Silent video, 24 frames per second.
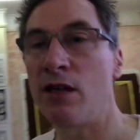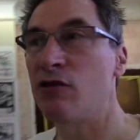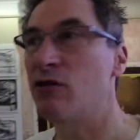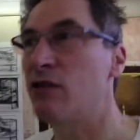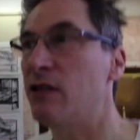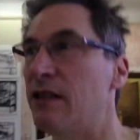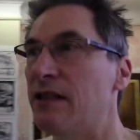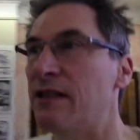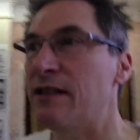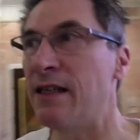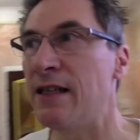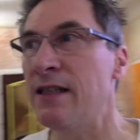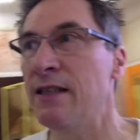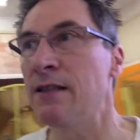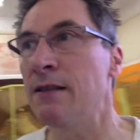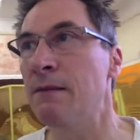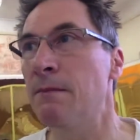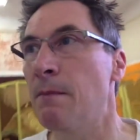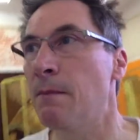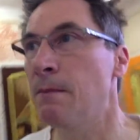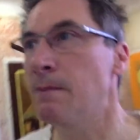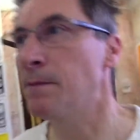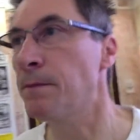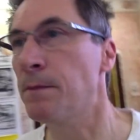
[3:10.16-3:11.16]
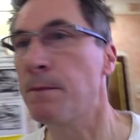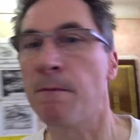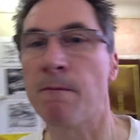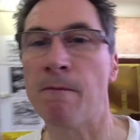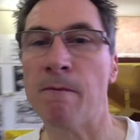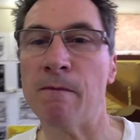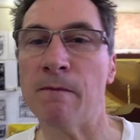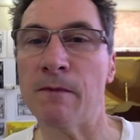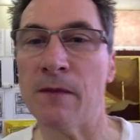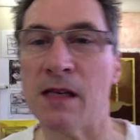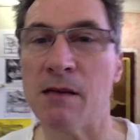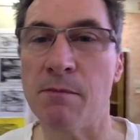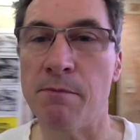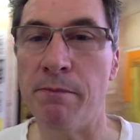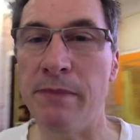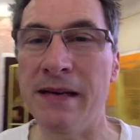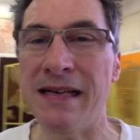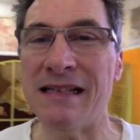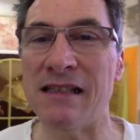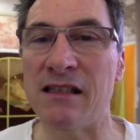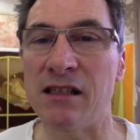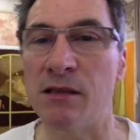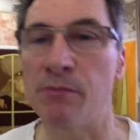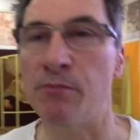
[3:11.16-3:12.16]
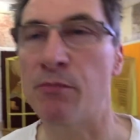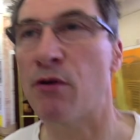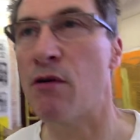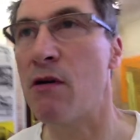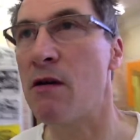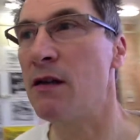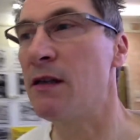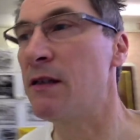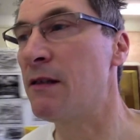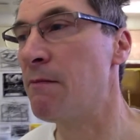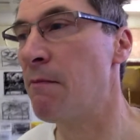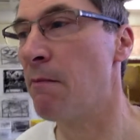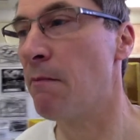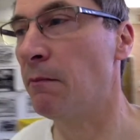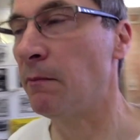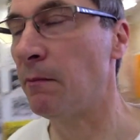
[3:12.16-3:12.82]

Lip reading: interesting things. Biggest surprise